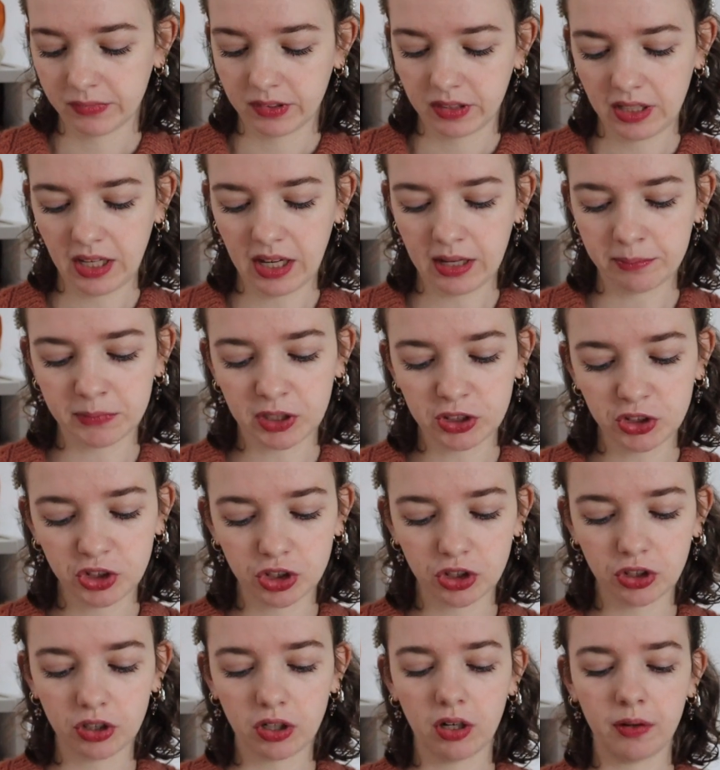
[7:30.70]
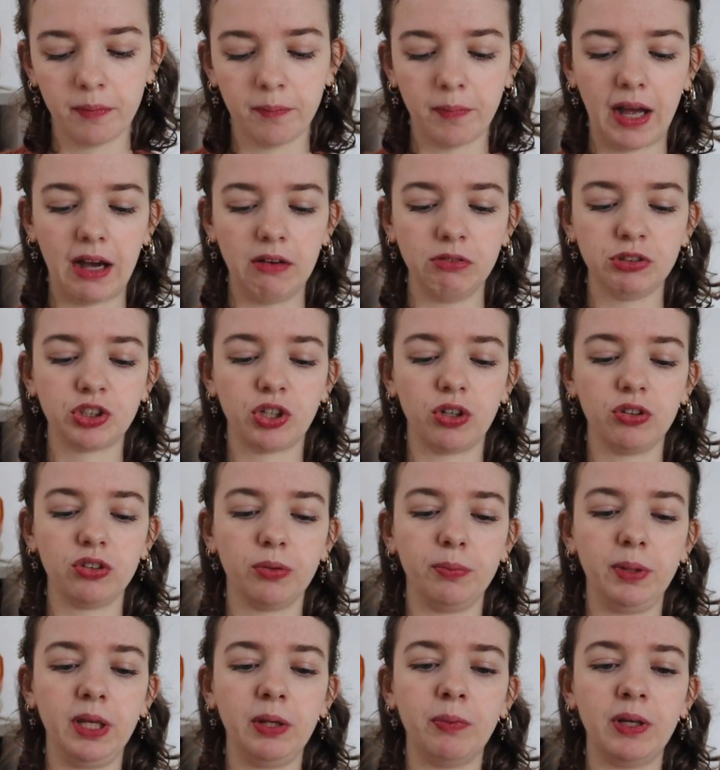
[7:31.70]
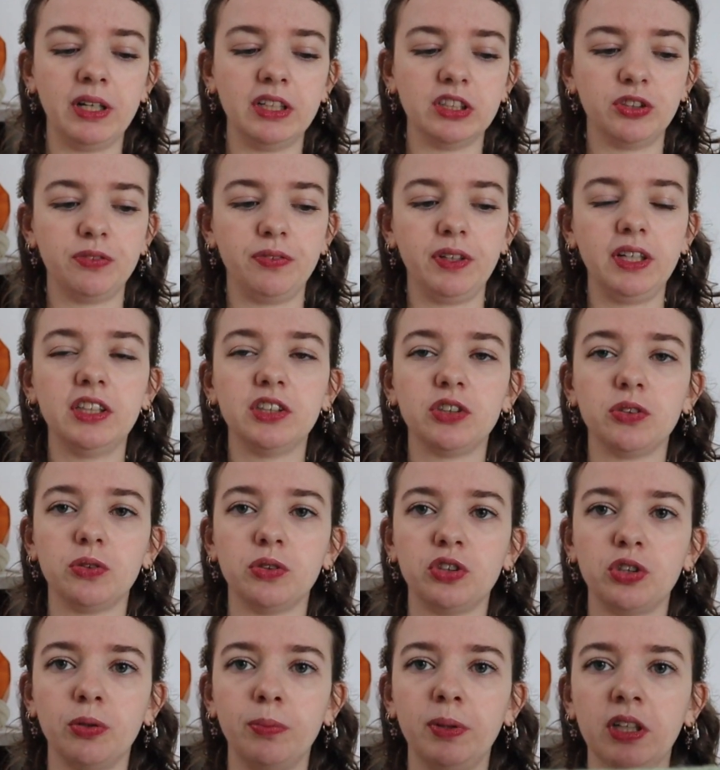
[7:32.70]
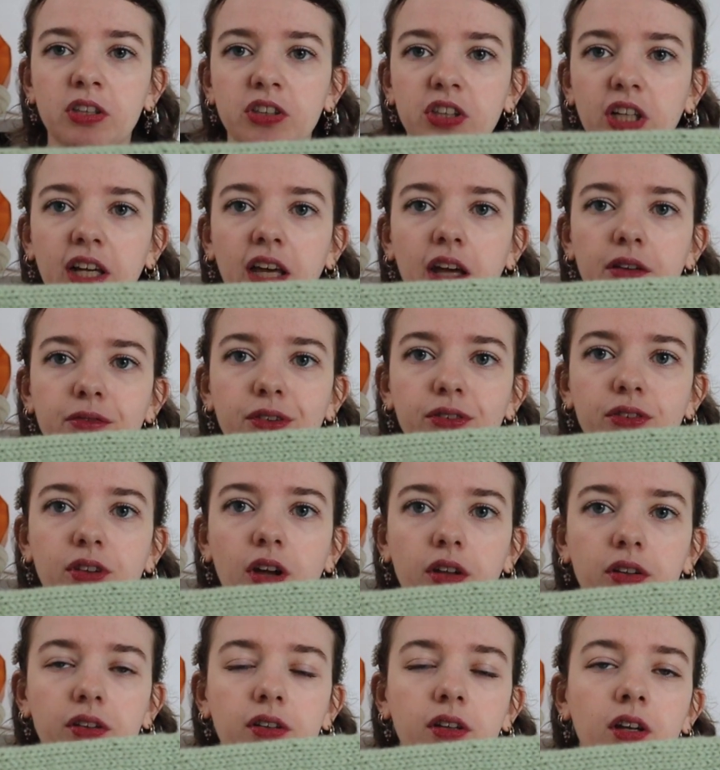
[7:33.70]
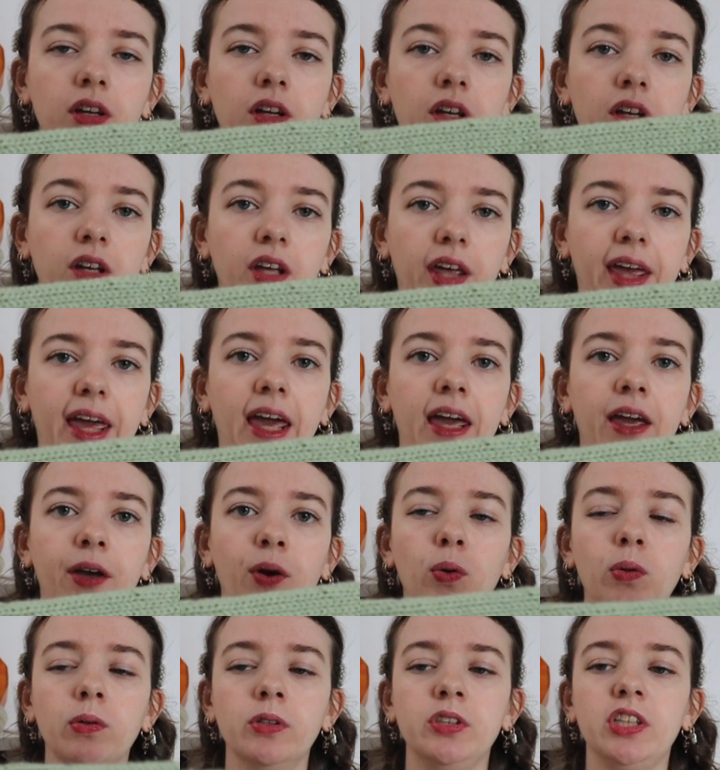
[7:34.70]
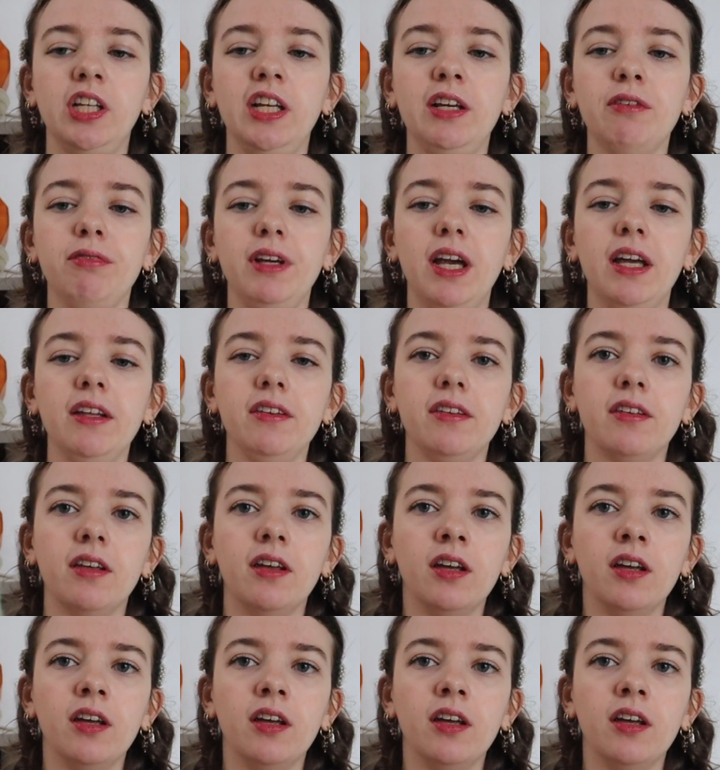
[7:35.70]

yeah, I'm not sure how it's going to be when it's finished, also because I haven't done a whole sleeve yet.